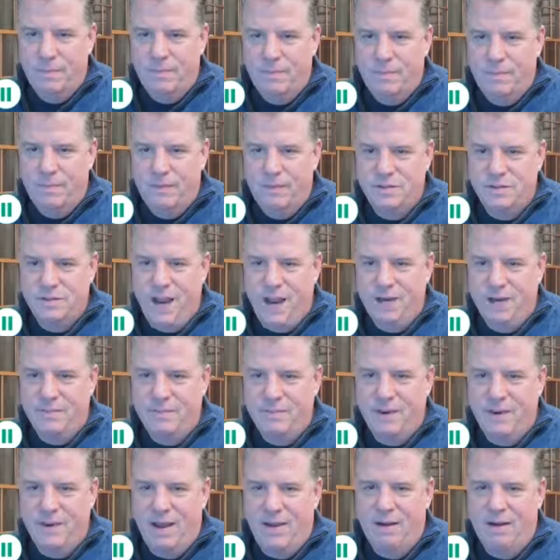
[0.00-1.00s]
just drag
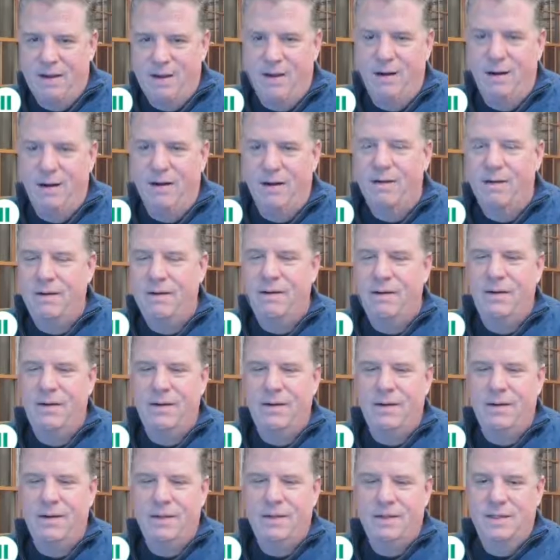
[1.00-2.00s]
them down here.
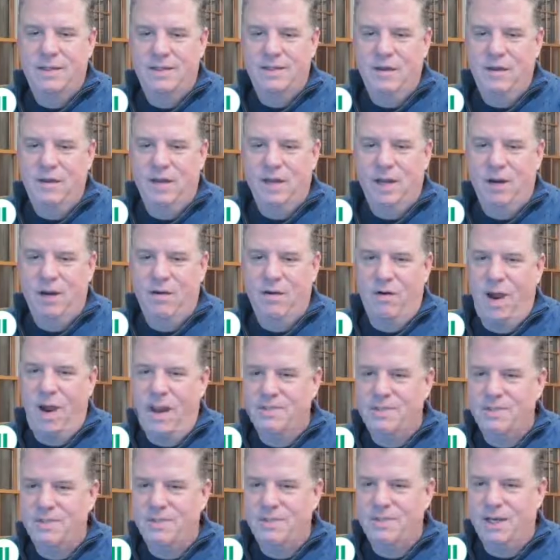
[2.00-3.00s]
So you can
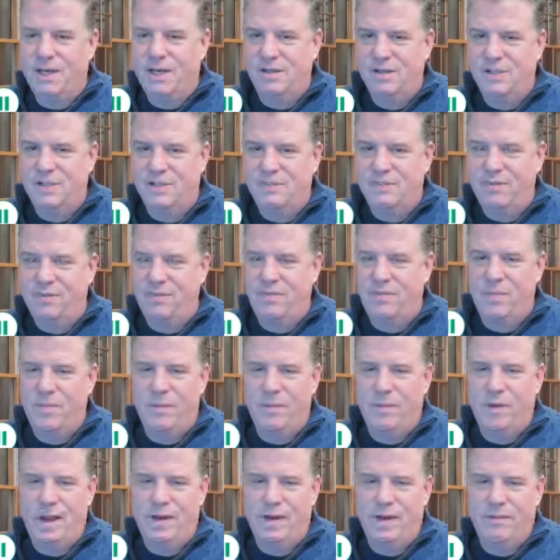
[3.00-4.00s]
grab cells and move them
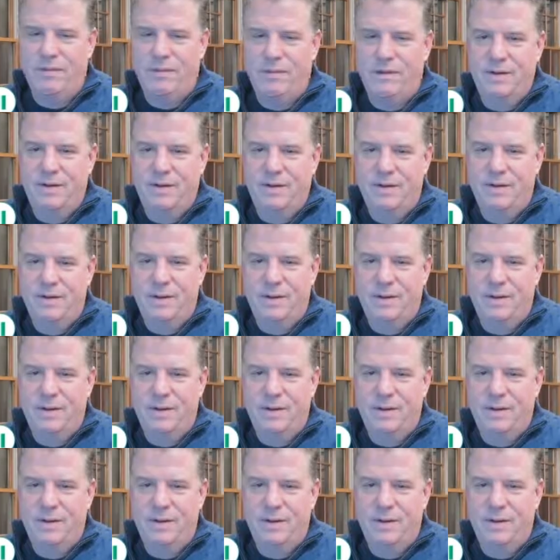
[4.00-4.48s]
around.